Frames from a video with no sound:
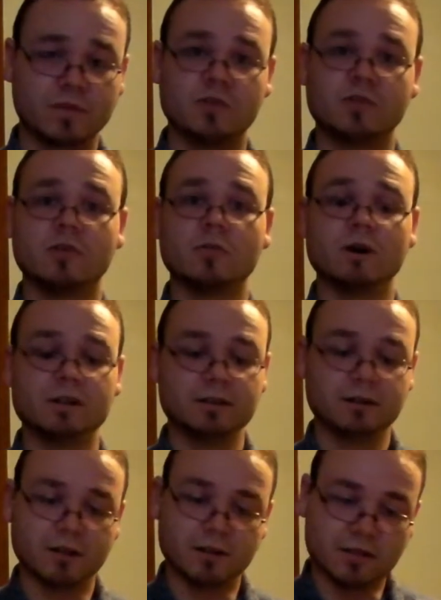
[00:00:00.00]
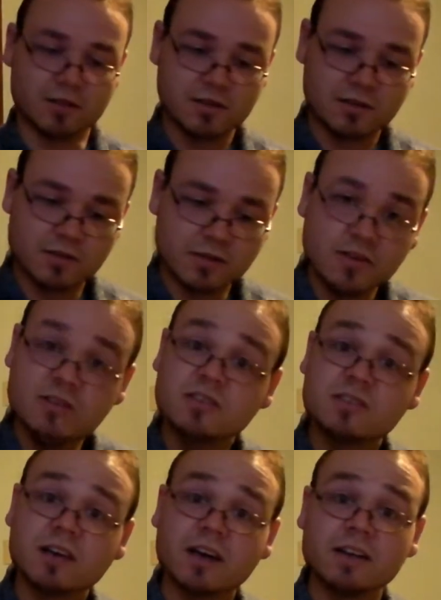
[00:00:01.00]
So these
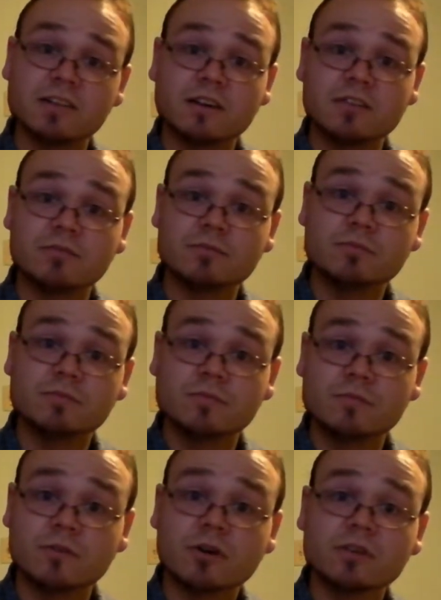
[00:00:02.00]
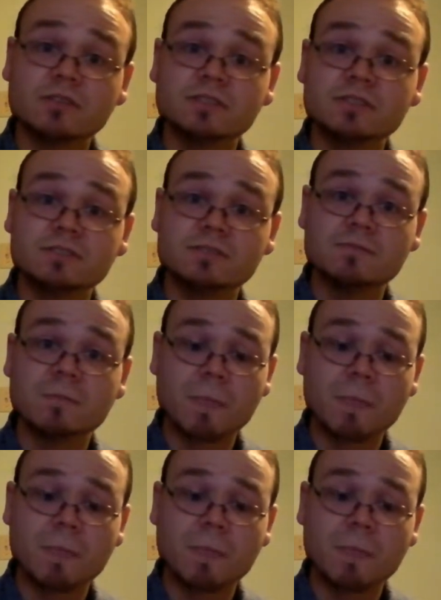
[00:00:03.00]
set of verses